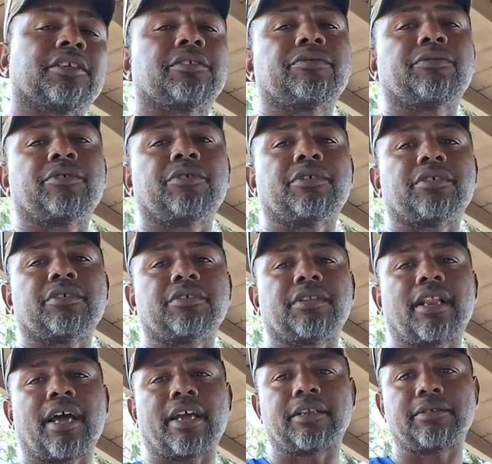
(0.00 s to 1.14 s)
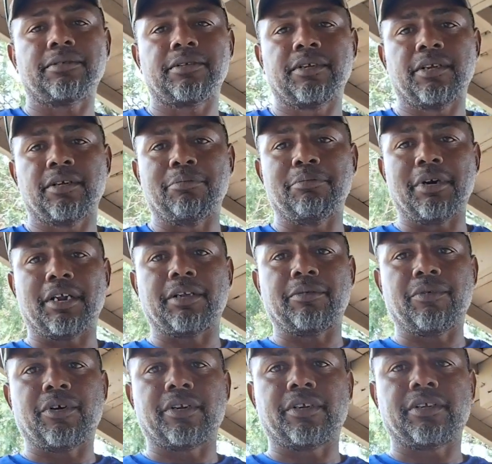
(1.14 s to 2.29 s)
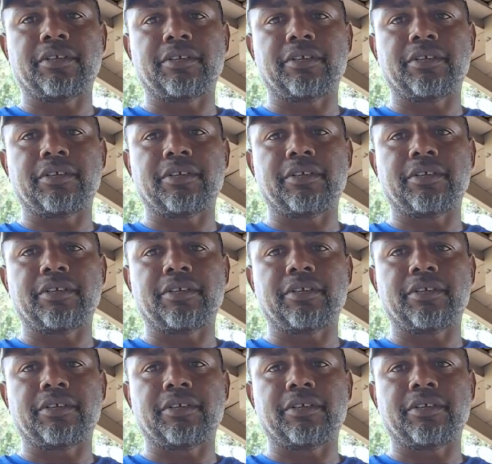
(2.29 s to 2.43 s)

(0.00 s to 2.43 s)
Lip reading: is for like muddy water.